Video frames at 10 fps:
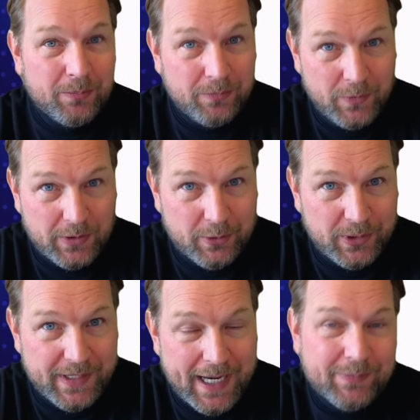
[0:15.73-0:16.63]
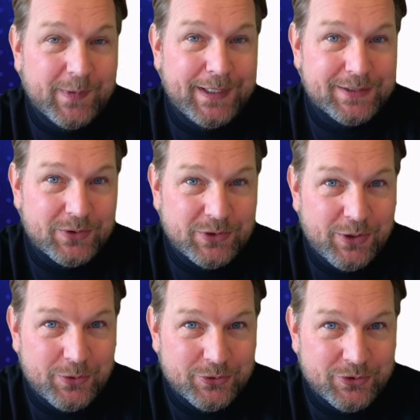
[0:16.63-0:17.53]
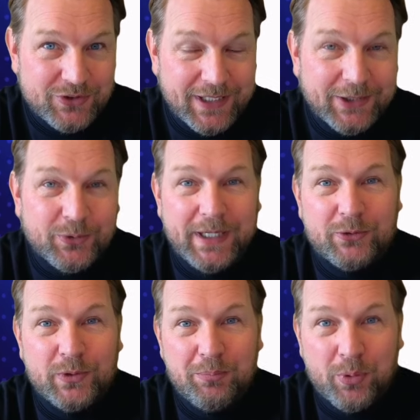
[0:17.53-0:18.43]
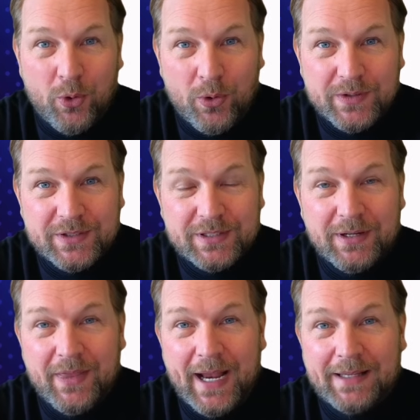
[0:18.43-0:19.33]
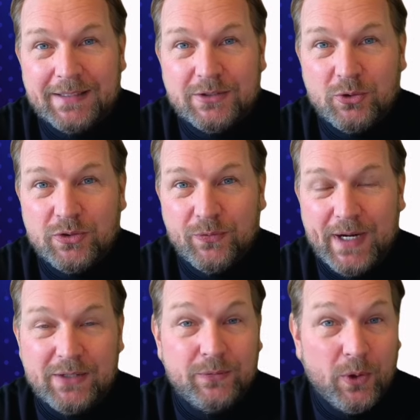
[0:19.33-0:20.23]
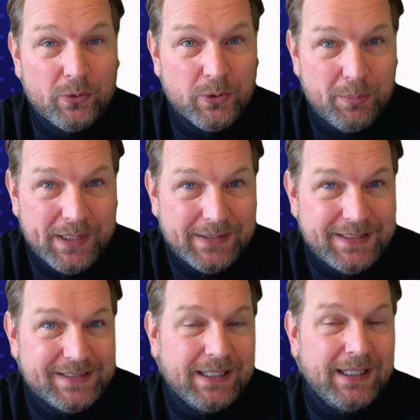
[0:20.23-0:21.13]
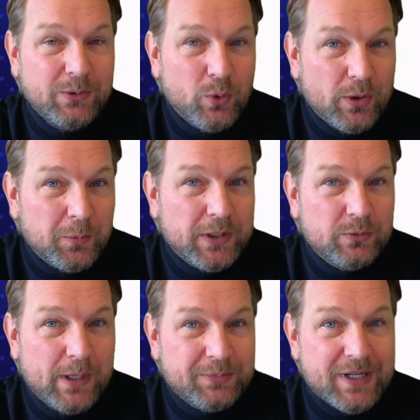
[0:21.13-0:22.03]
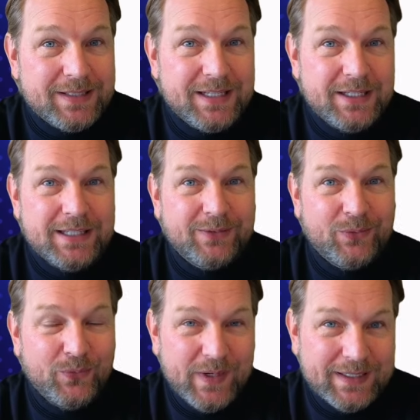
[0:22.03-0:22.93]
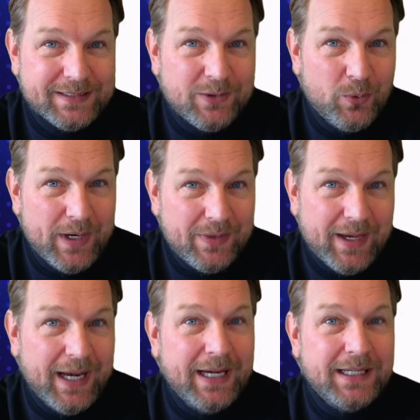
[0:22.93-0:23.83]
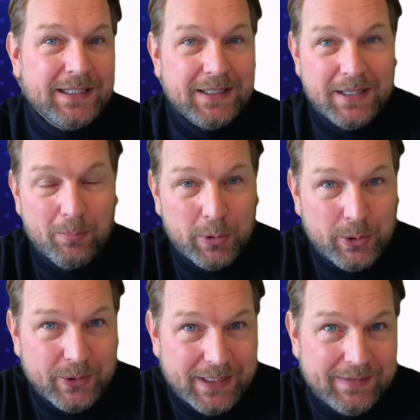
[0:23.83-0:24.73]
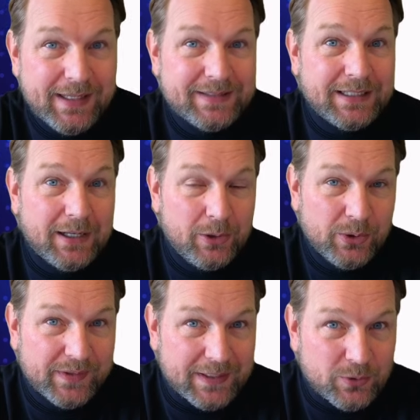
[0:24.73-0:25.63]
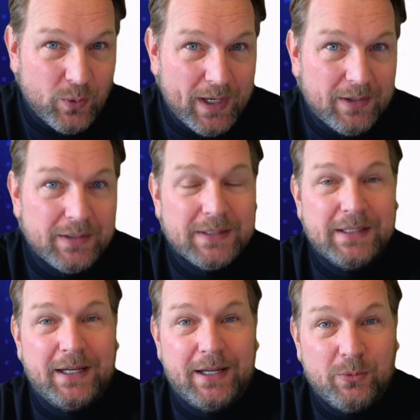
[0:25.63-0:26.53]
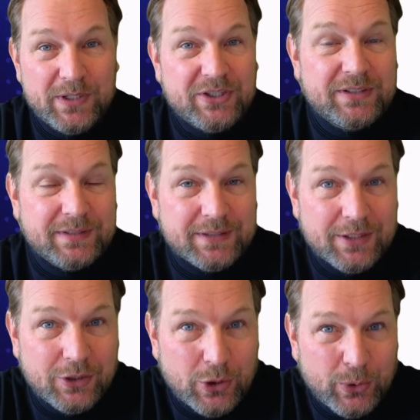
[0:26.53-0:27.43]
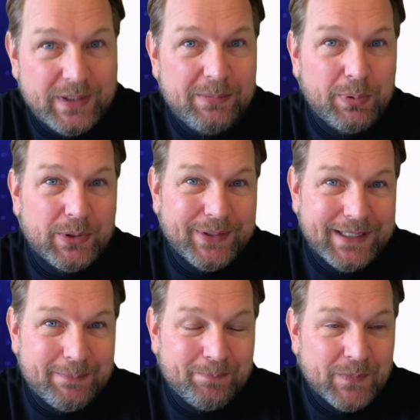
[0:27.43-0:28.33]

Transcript: Not only that, it's also going to generate reports that is going to find vulnerabilities in WordPress websites that you can fix with a plugin that's included as well, which is a security plugin.